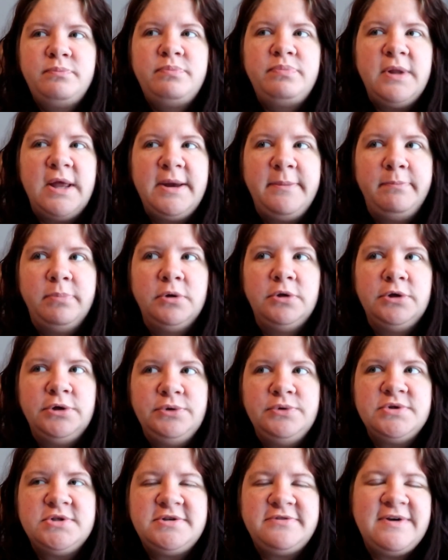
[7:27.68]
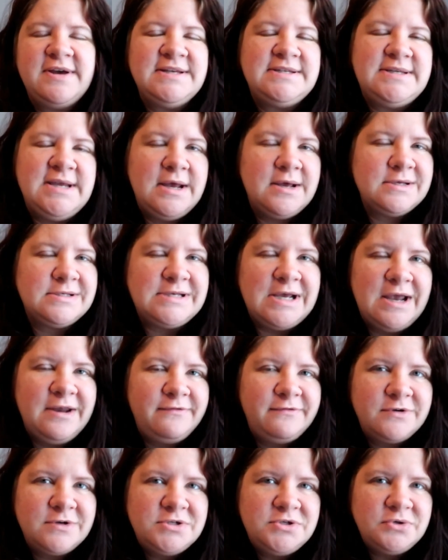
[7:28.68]
like balloons if I stay
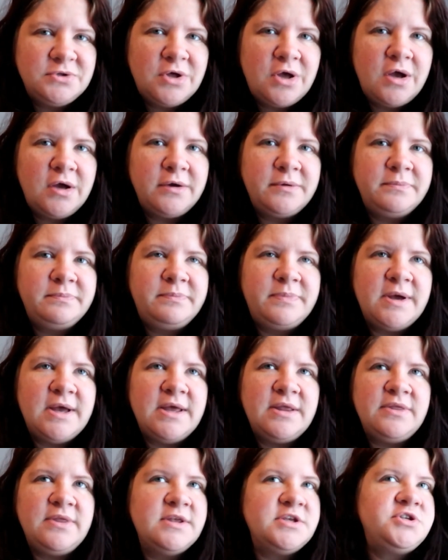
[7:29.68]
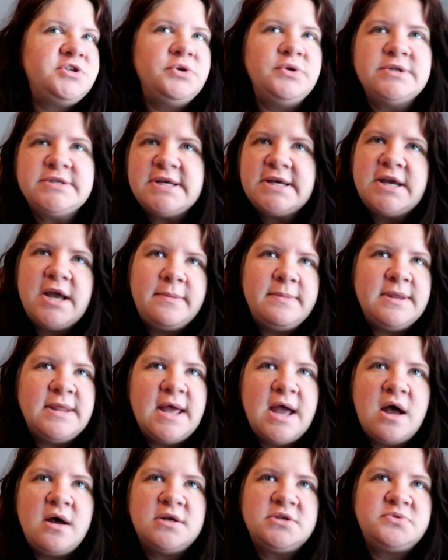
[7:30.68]
outside for too long. But as soon as I come in
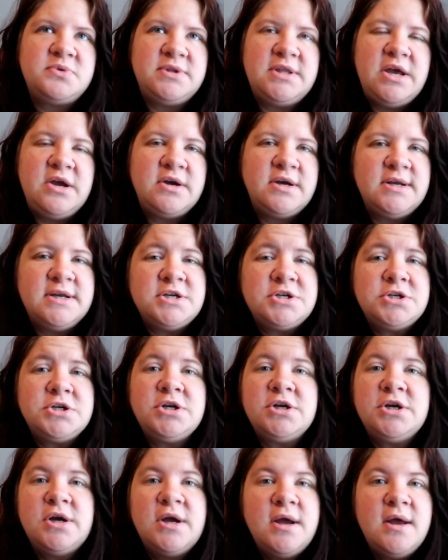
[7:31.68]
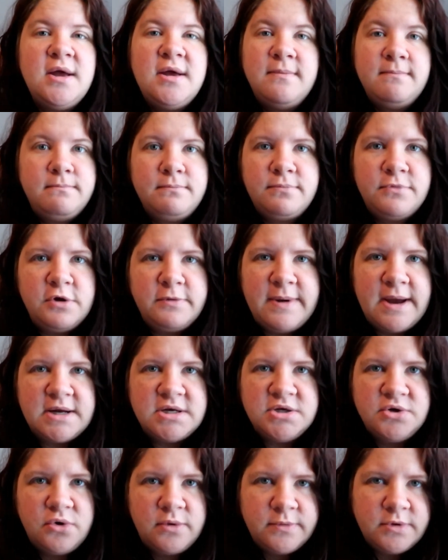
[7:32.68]
the house with the air conditioner, they're back
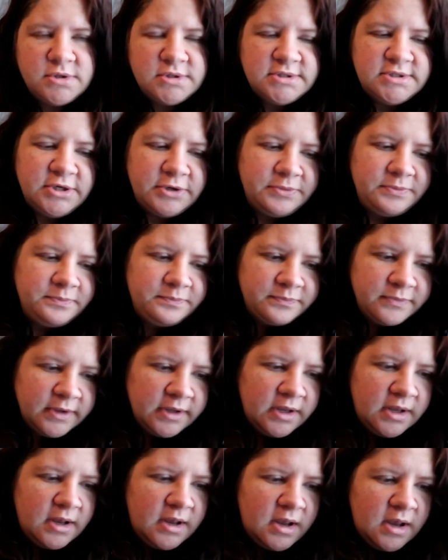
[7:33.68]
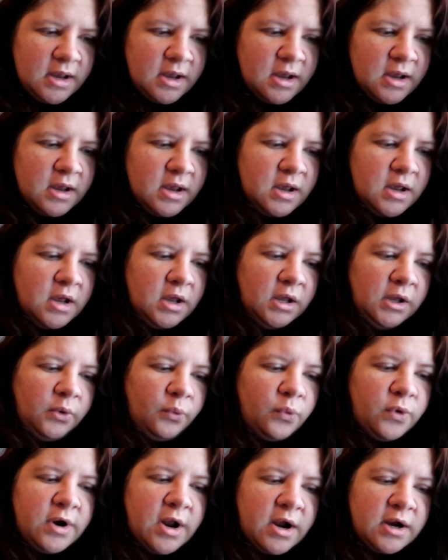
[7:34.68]
to normal, so
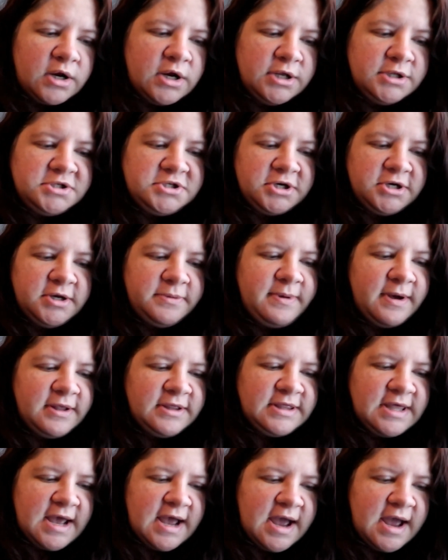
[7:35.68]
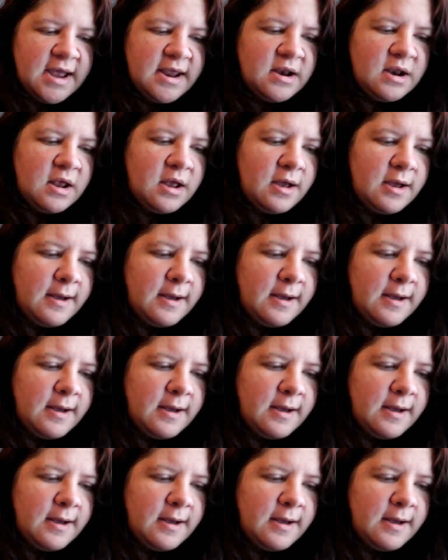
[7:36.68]
we're not concerned about that.